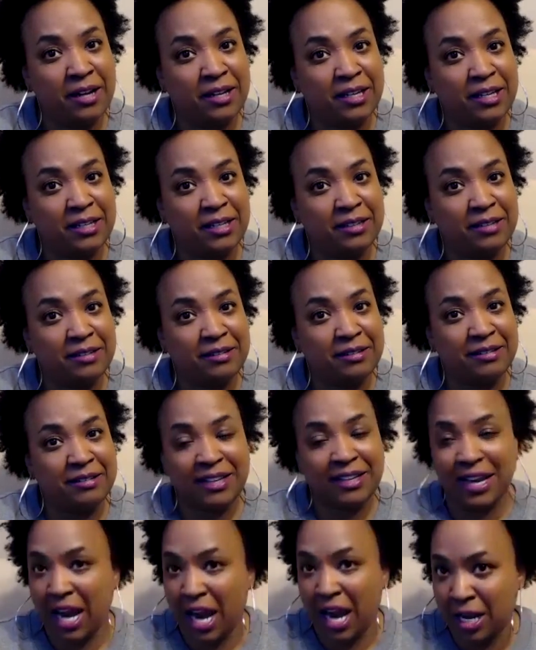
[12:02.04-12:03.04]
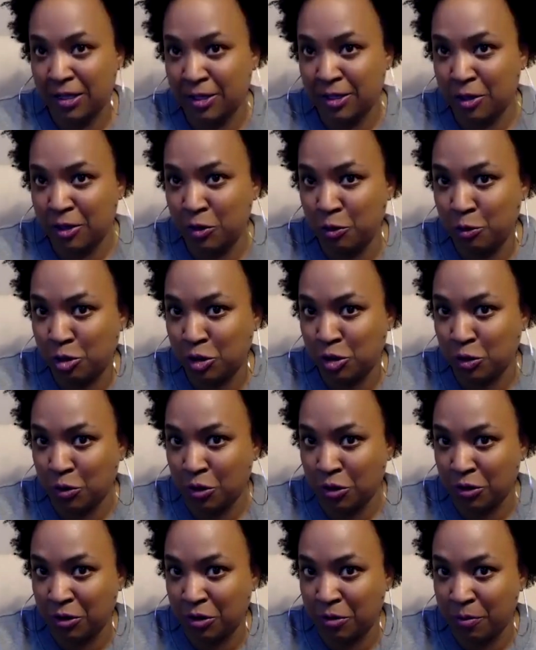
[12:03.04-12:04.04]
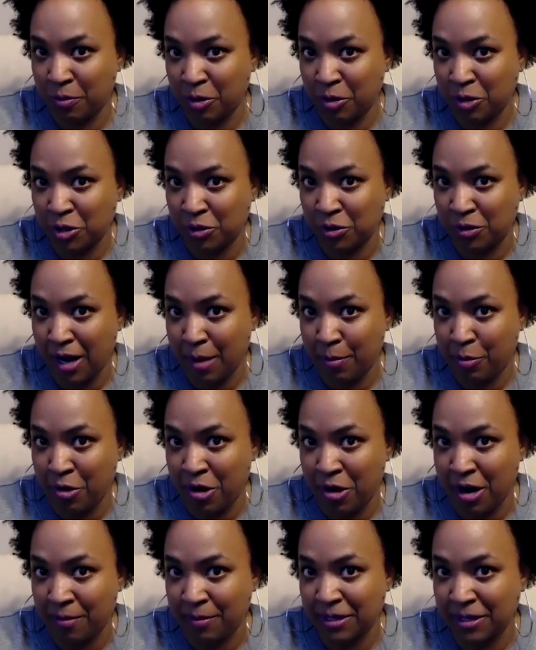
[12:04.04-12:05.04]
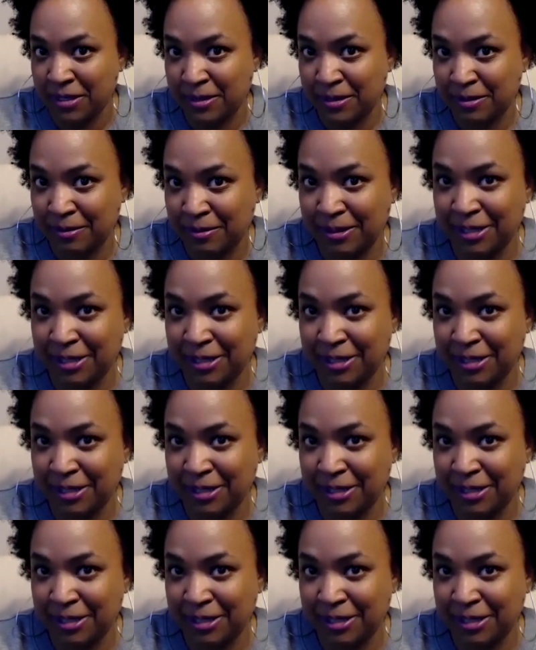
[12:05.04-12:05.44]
it. And it's a new, shorter commercial, I promise.